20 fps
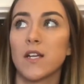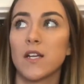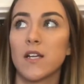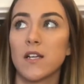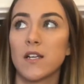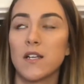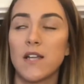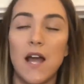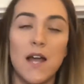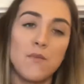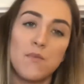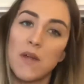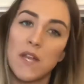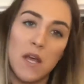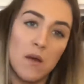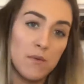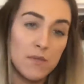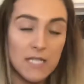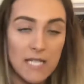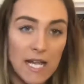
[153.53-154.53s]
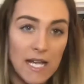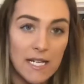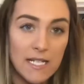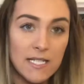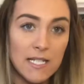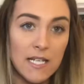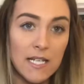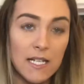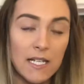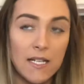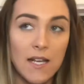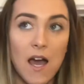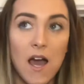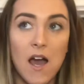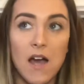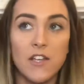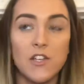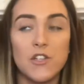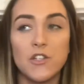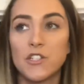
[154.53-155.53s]
I was 18,
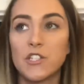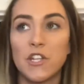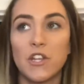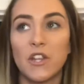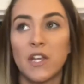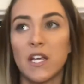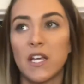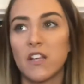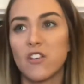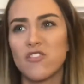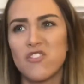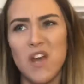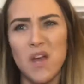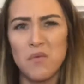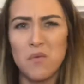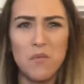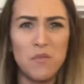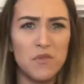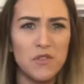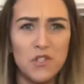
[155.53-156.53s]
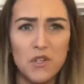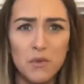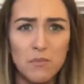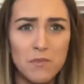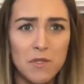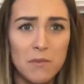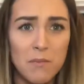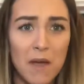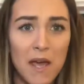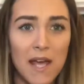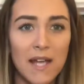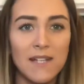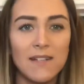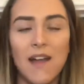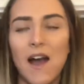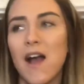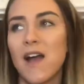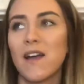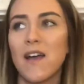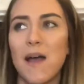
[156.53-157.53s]
I used to think no one would come to me.
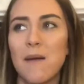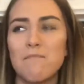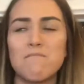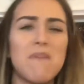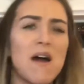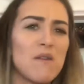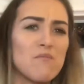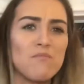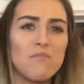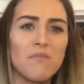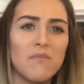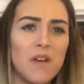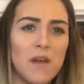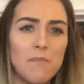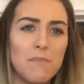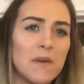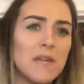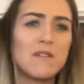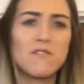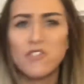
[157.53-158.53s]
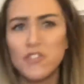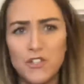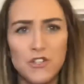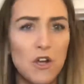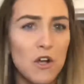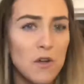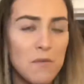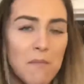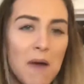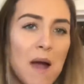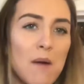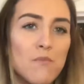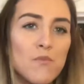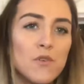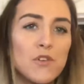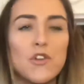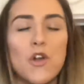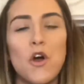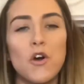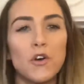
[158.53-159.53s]
Like a big strong man
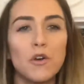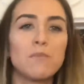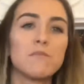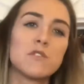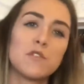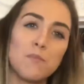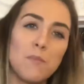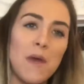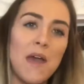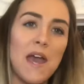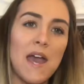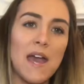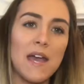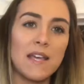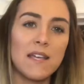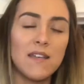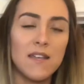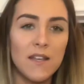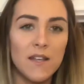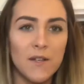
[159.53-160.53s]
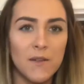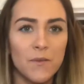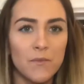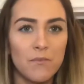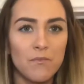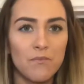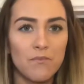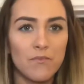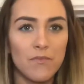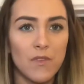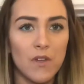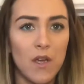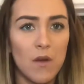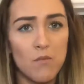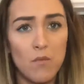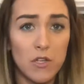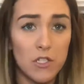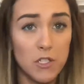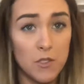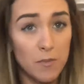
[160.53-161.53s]
would not come to me and
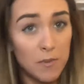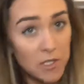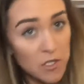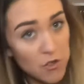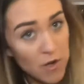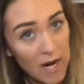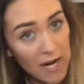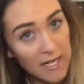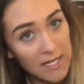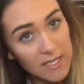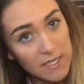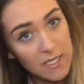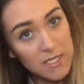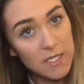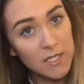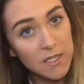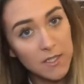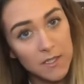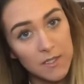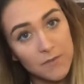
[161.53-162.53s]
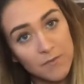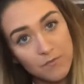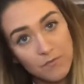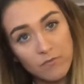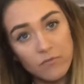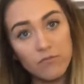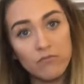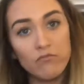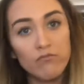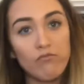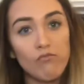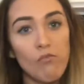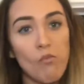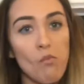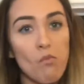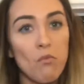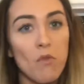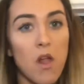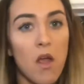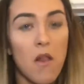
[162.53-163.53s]
want to be trained.
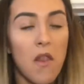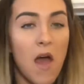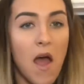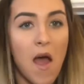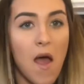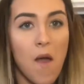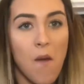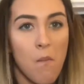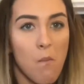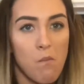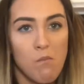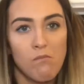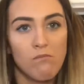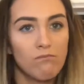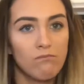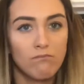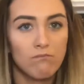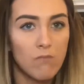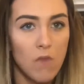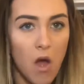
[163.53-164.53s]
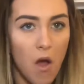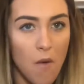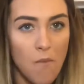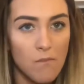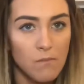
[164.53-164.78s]
Like, no.